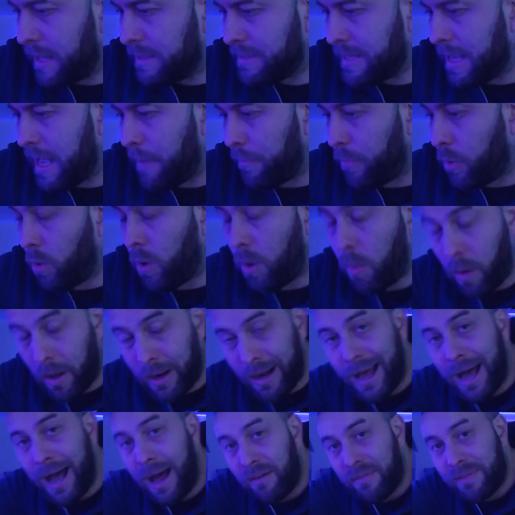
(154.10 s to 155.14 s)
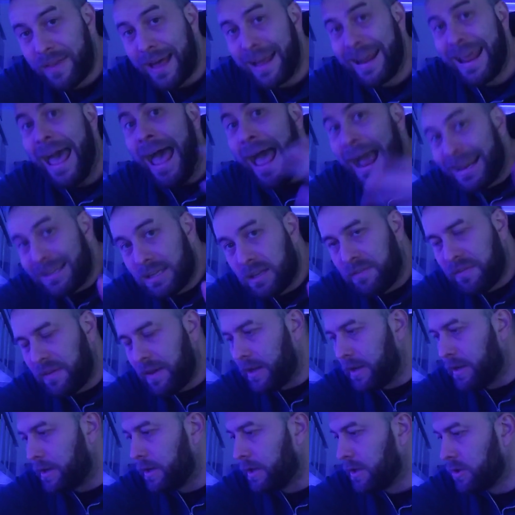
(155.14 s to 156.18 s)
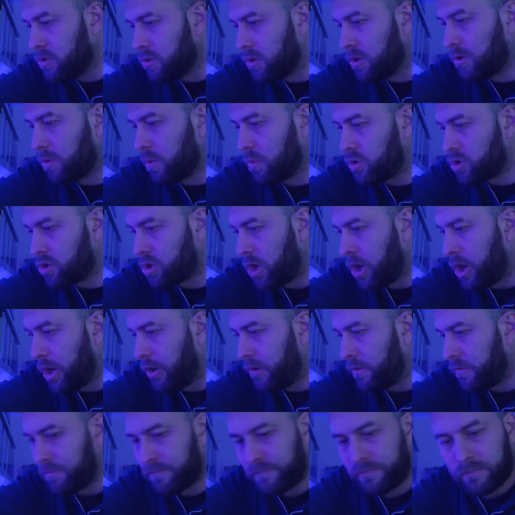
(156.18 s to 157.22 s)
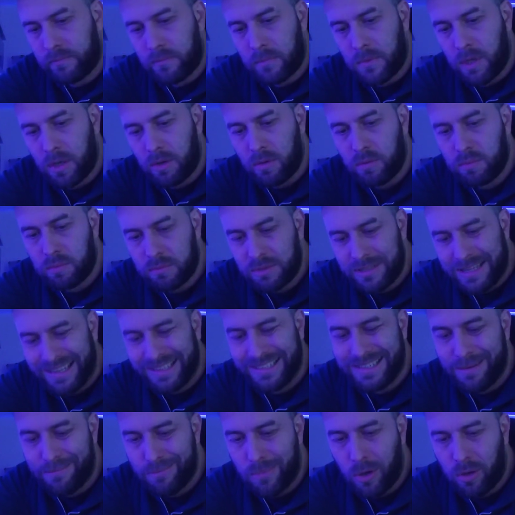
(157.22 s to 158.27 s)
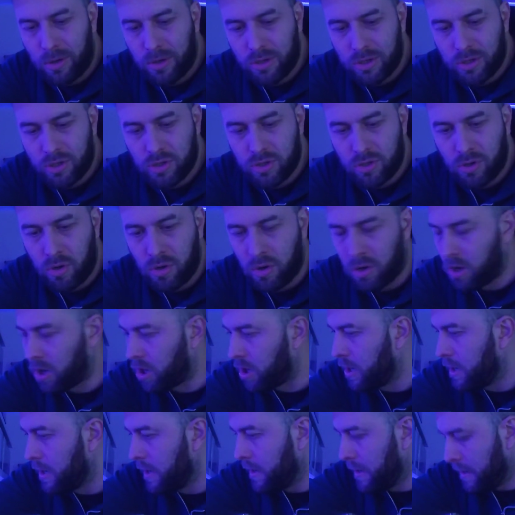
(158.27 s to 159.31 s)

tempo, I want to have that activated so they don't sound, you know, chipmunks or